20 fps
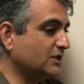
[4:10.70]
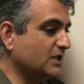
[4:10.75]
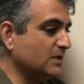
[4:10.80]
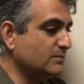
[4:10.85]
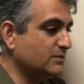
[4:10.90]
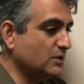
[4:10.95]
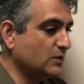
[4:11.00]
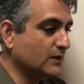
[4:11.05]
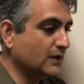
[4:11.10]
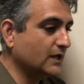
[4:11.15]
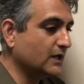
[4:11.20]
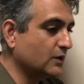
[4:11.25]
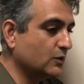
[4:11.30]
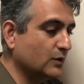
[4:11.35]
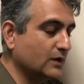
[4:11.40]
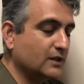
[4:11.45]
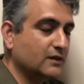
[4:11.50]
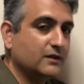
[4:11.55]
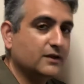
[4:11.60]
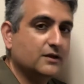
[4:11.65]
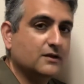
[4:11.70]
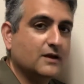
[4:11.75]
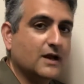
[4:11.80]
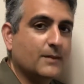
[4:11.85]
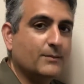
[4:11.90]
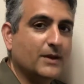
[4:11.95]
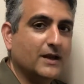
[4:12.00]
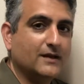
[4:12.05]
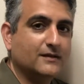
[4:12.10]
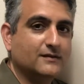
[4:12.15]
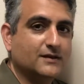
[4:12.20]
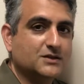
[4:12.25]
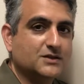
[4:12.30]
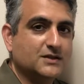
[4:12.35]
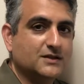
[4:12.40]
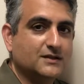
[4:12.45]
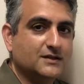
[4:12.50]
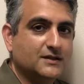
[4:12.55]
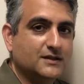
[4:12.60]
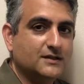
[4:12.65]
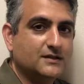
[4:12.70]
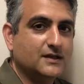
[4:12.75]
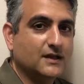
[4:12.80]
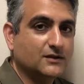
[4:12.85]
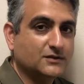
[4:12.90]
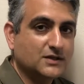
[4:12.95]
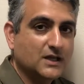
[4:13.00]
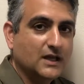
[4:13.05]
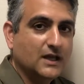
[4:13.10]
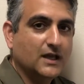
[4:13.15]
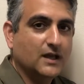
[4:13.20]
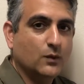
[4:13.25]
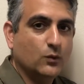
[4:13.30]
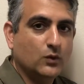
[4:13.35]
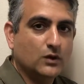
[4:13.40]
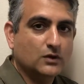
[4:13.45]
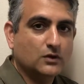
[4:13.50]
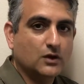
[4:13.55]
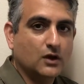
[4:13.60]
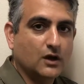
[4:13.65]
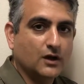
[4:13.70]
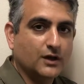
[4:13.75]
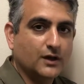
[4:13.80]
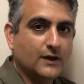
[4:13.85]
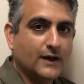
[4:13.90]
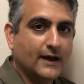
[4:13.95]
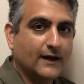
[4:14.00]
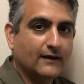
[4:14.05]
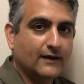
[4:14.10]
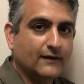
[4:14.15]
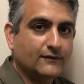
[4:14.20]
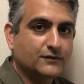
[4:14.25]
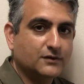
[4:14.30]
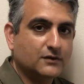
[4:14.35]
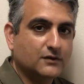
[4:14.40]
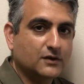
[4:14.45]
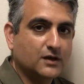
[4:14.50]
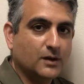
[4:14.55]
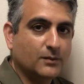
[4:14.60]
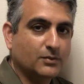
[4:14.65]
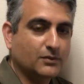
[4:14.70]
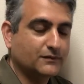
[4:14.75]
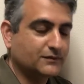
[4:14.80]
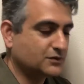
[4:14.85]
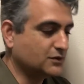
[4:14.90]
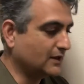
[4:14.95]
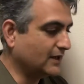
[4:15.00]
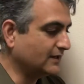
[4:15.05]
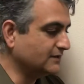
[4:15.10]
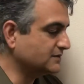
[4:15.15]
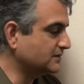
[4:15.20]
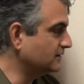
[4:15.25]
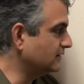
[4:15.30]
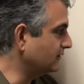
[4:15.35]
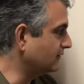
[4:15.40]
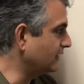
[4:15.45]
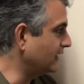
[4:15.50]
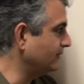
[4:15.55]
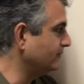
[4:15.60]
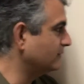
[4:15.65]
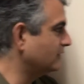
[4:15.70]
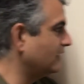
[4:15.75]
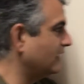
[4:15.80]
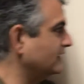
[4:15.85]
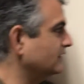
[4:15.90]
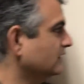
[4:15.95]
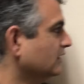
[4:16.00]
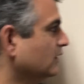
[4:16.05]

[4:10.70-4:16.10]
keep doing it quickly and you're not paying attention to details, it will log you out after a couple of tries. Okay, great.